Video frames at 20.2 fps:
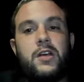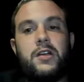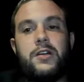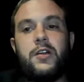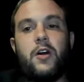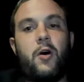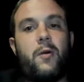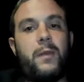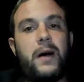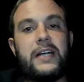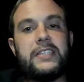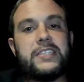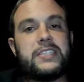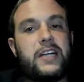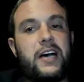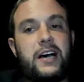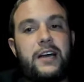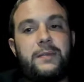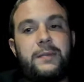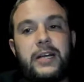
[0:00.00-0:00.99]
know my
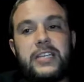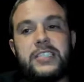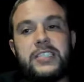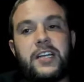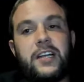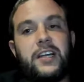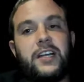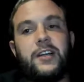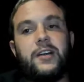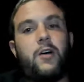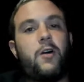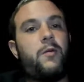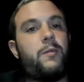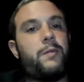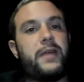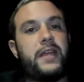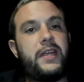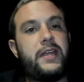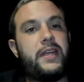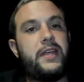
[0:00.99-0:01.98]
son to know
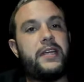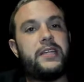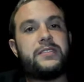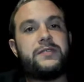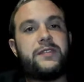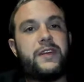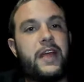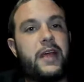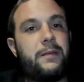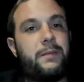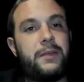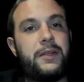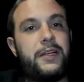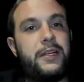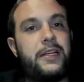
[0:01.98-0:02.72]
me, his family.